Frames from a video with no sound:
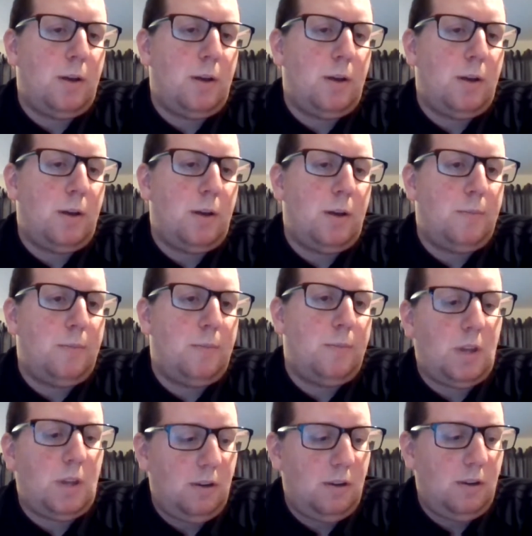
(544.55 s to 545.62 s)
A lot
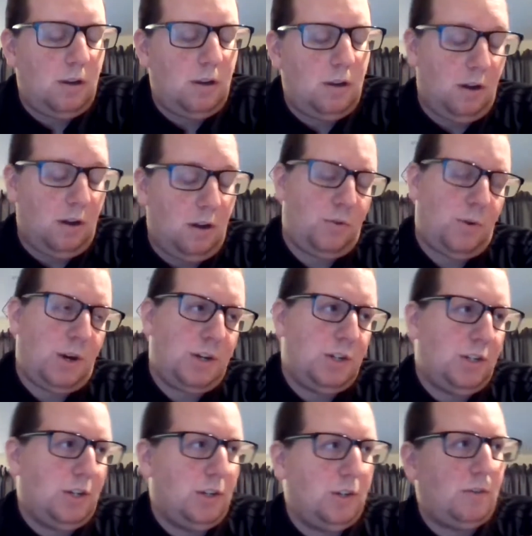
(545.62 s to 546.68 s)
of
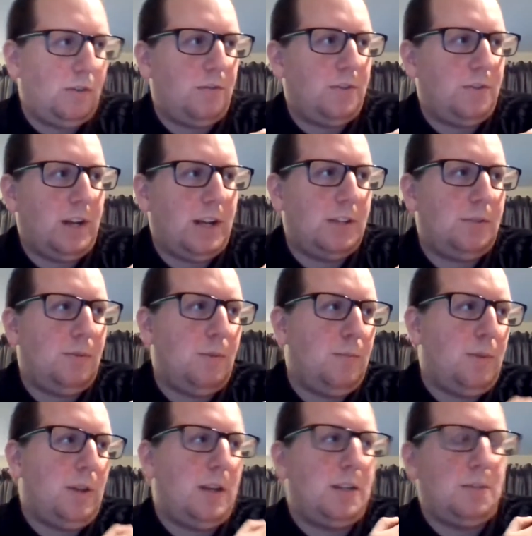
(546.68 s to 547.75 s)
questions are often asked when
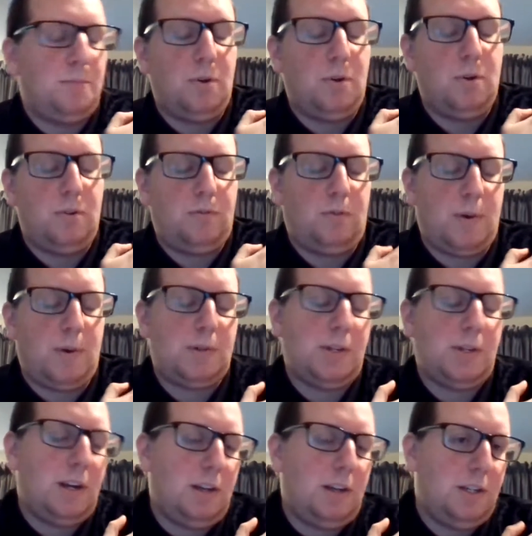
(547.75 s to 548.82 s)
players are bought from
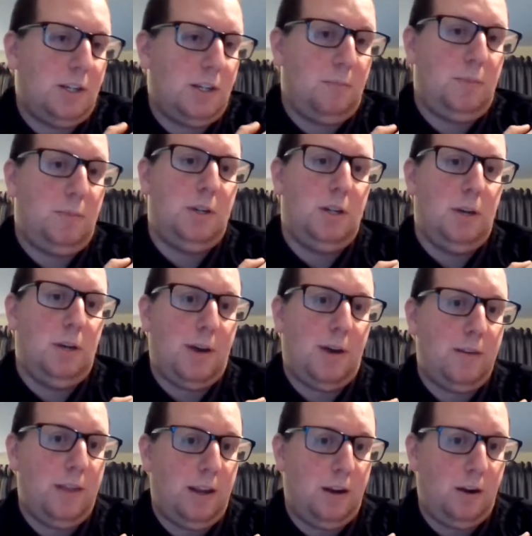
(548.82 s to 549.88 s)
outside of the Championship,
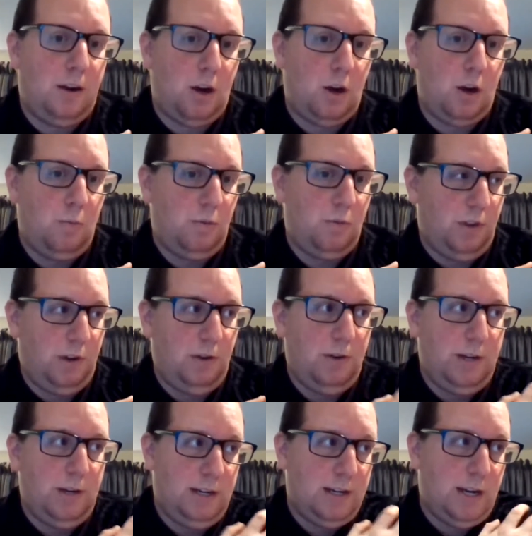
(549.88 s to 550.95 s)
how they can cope with the
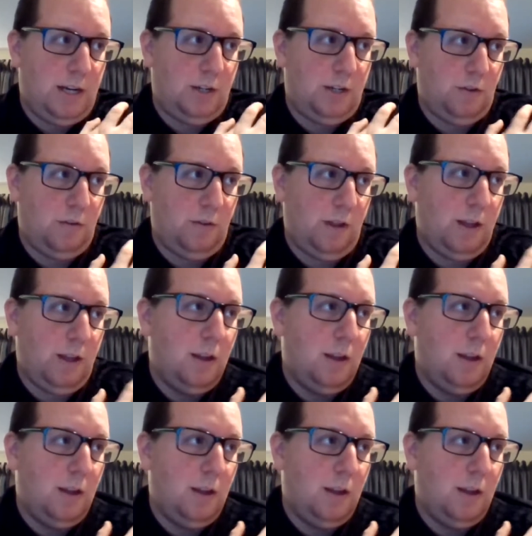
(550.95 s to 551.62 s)
unique nature of it.